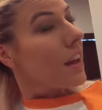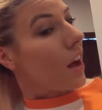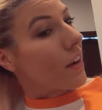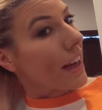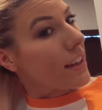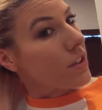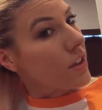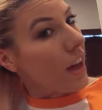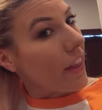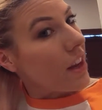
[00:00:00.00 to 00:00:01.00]
Okay, so
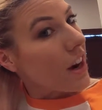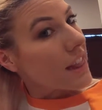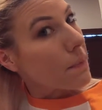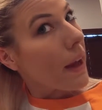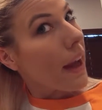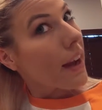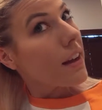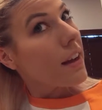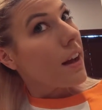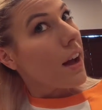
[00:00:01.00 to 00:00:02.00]
now that you're at the
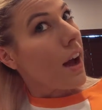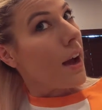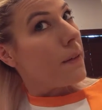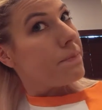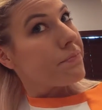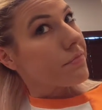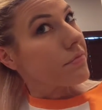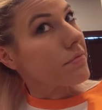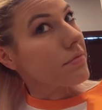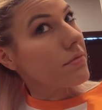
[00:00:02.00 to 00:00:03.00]
back,
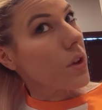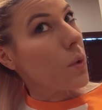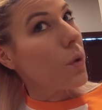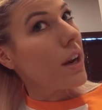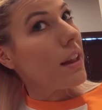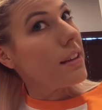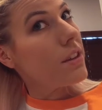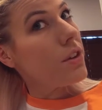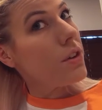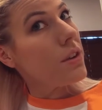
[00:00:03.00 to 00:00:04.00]
what I like to
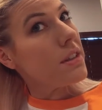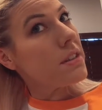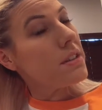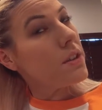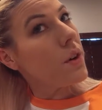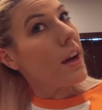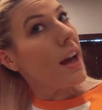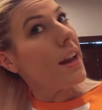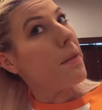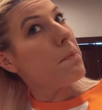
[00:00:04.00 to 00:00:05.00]
do is go
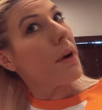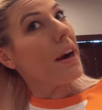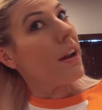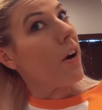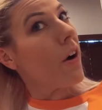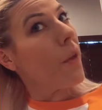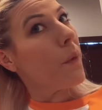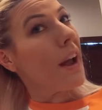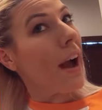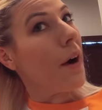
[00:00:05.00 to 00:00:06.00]
ahead and braid it all the
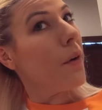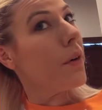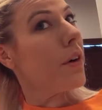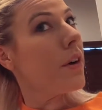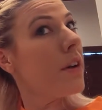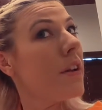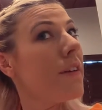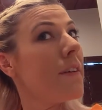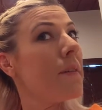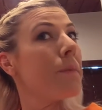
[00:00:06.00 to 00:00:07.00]
way out
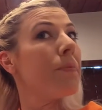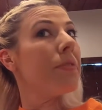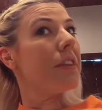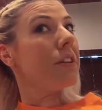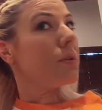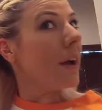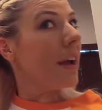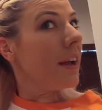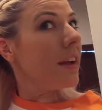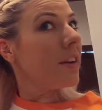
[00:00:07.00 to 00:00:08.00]
this
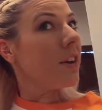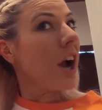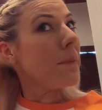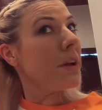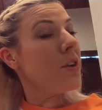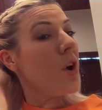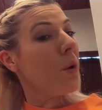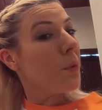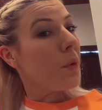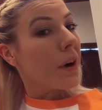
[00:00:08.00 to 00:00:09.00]
way, grabbing no
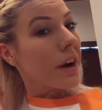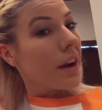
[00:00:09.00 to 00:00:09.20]
more.